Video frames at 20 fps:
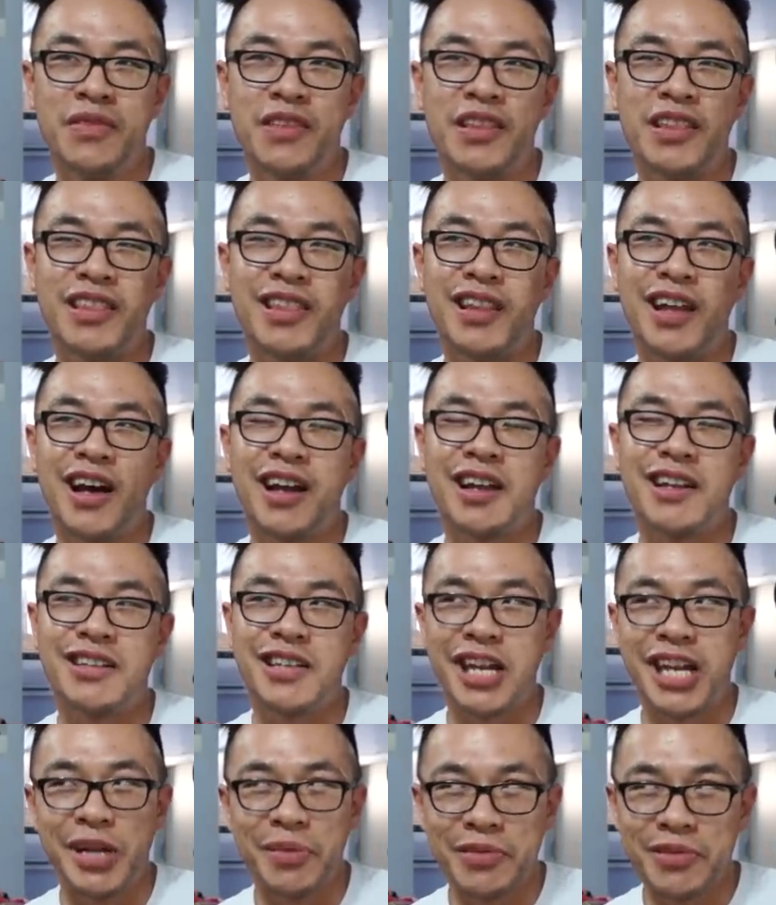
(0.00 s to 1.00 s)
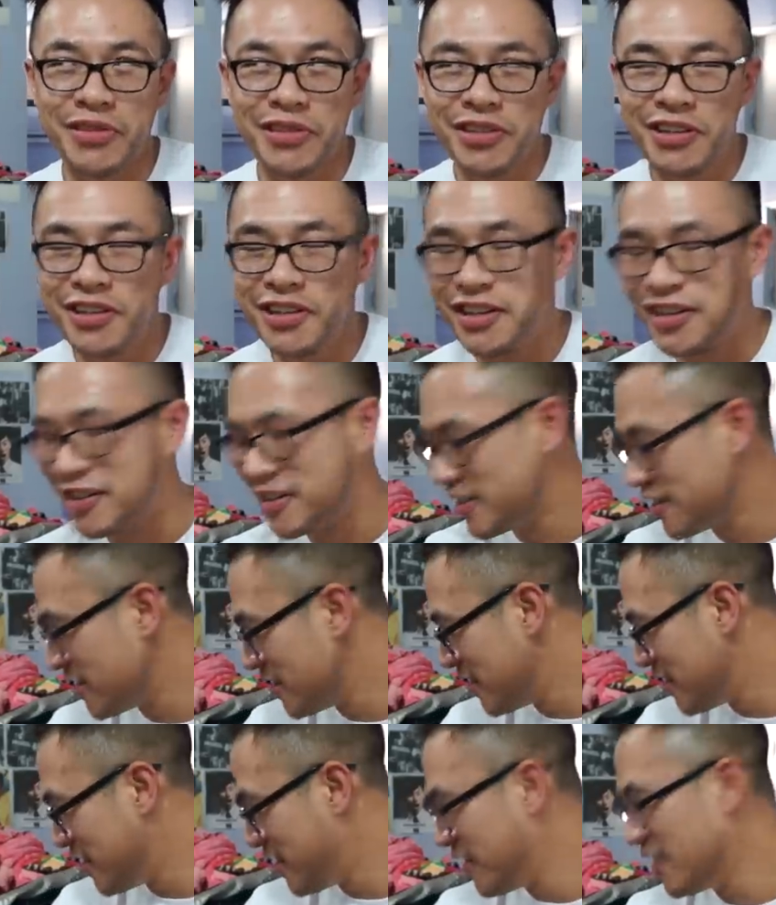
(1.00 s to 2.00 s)
not attainable.
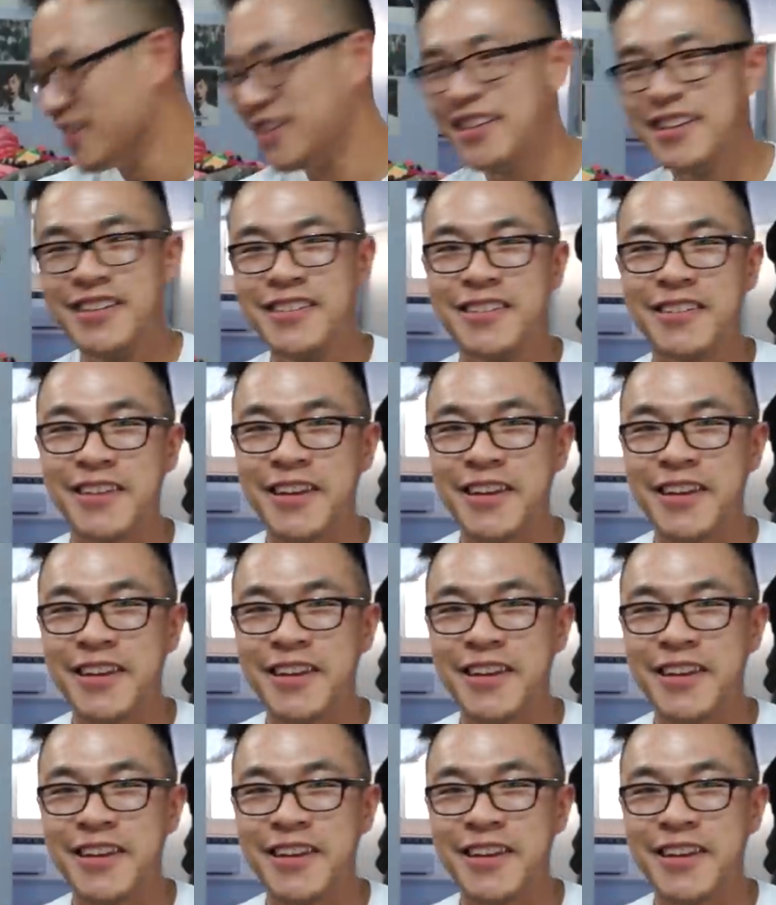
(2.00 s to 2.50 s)
So